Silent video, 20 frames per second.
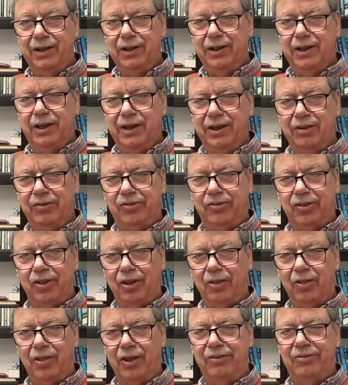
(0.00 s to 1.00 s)
is
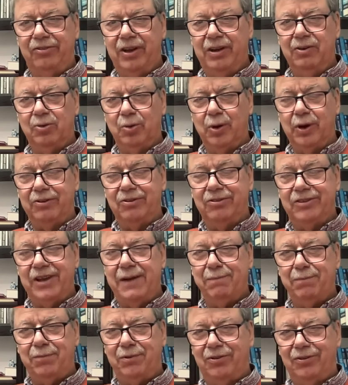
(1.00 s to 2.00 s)
that they seem to
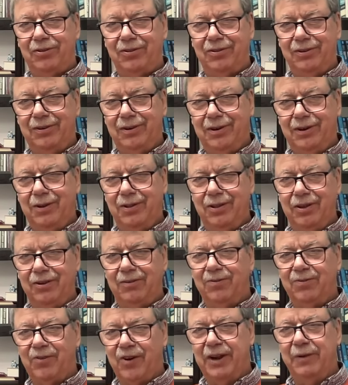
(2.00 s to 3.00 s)
accept
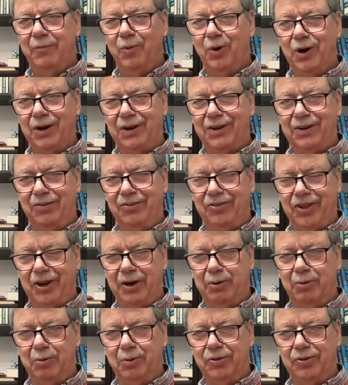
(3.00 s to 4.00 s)
this framework as
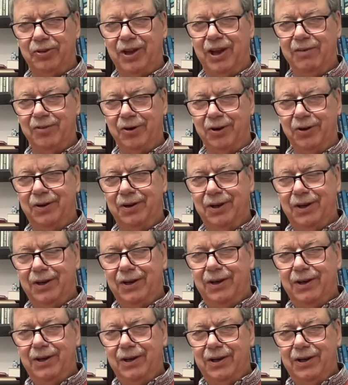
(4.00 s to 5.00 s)
though it was given
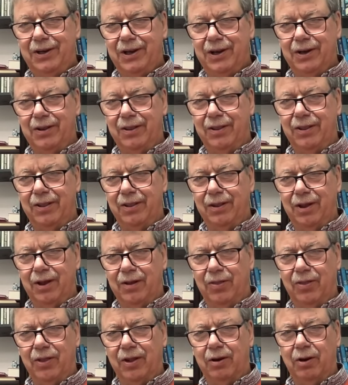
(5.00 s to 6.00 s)
and,
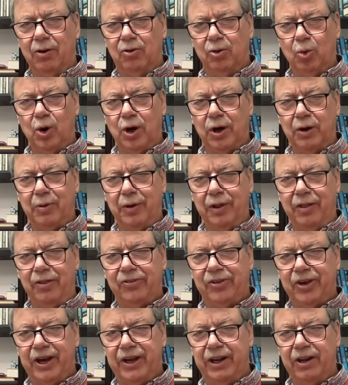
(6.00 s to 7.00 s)
and to work
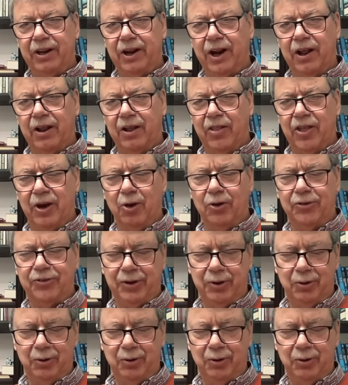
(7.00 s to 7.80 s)
inside it. And uh, they also